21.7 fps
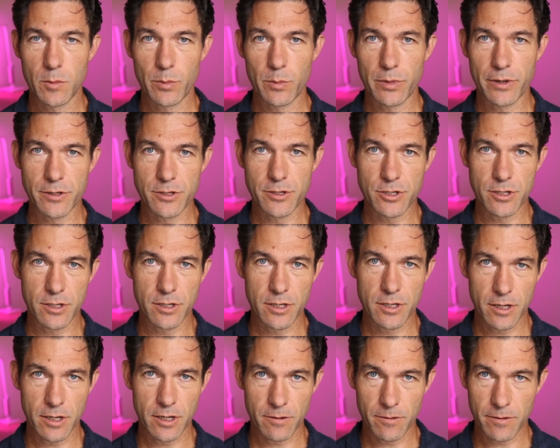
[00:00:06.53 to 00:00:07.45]
but you
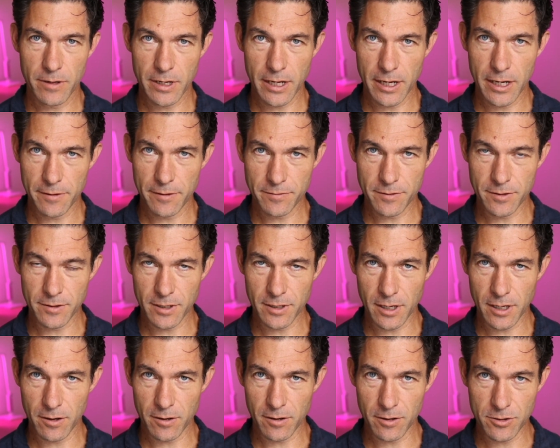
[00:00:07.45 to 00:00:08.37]
don't want to have to
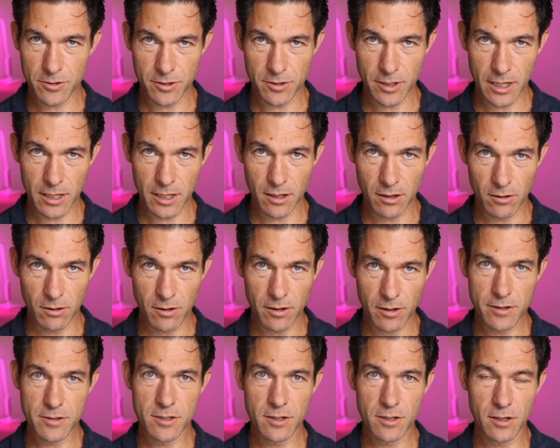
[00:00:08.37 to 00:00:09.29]
go create
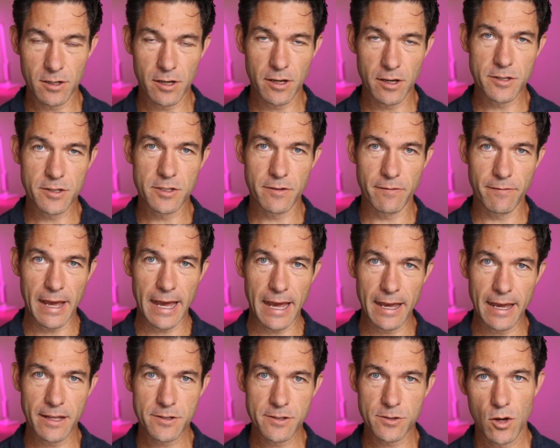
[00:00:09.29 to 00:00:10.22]
loads and loads of
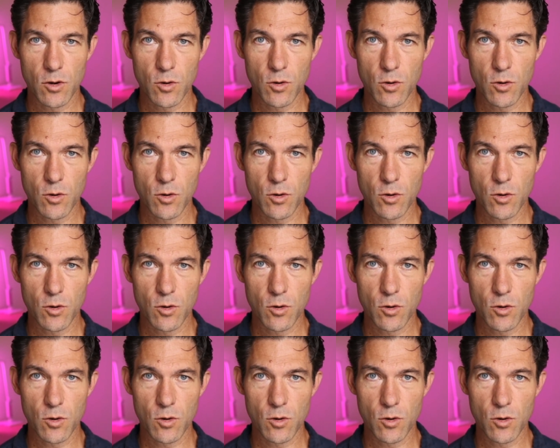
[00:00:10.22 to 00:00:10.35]
ads,